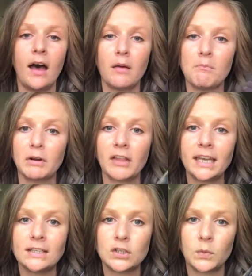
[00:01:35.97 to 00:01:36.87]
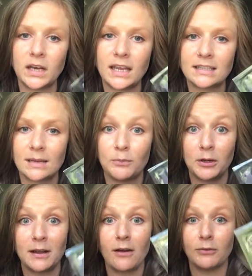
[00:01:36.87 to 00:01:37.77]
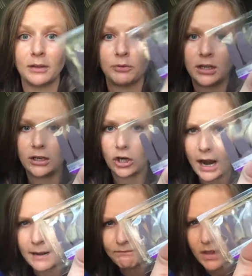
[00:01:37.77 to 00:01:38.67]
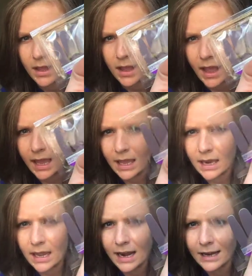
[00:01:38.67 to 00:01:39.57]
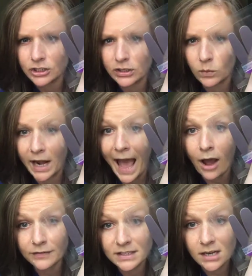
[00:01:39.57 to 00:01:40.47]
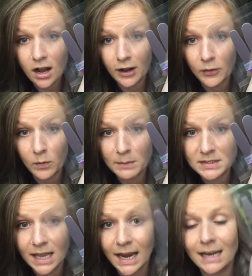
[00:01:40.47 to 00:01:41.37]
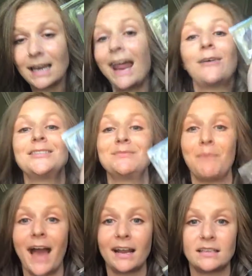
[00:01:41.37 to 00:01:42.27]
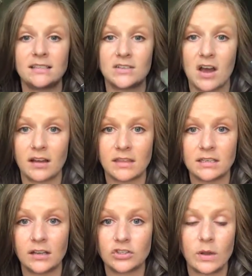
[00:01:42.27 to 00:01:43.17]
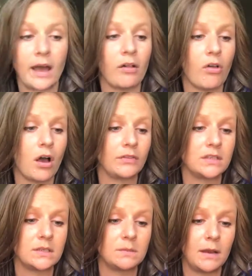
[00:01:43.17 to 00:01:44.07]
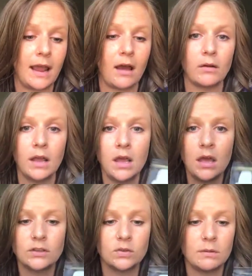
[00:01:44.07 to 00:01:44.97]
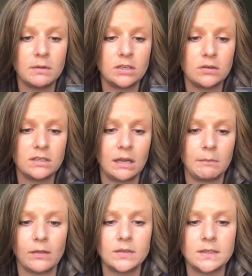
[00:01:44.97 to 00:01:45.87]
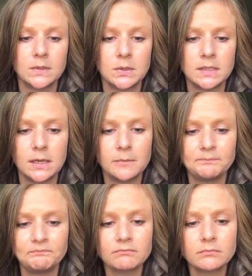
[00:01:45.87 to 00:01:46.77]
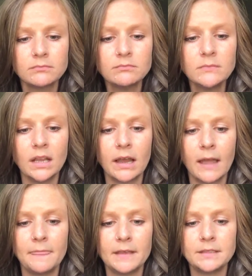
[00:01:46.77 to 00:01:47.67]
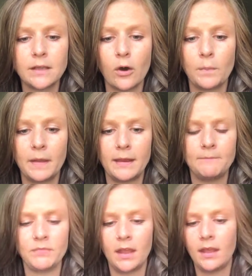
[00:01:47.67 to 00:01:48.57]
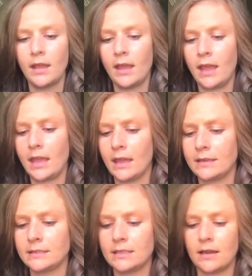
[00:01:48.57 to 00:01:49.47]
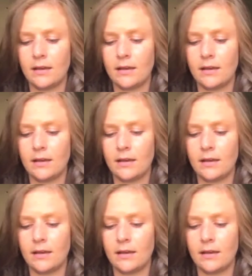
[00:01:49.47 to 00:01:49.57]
Berlin It to Win It is a really pretty gray, and it actually went out of stock on the website. Now it's back in stock. That tells you how long this has been out. So what I'm going to do is take my little scissors here and cut this open, and